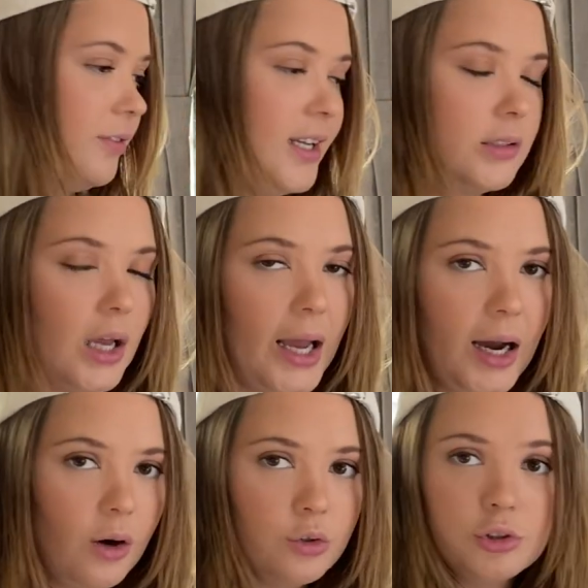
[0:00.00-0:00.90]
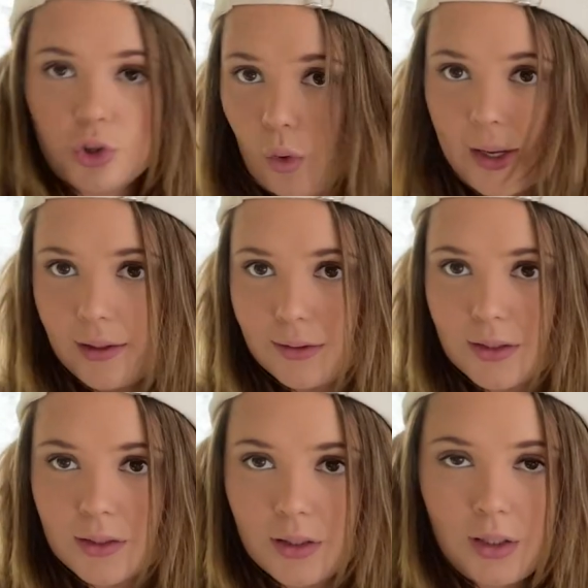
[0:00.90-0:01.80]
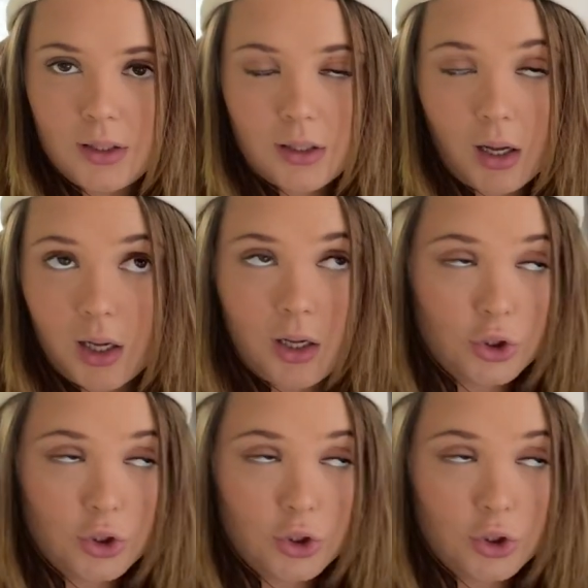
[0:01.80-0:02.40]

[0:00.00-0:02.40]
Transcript: is our joined uh,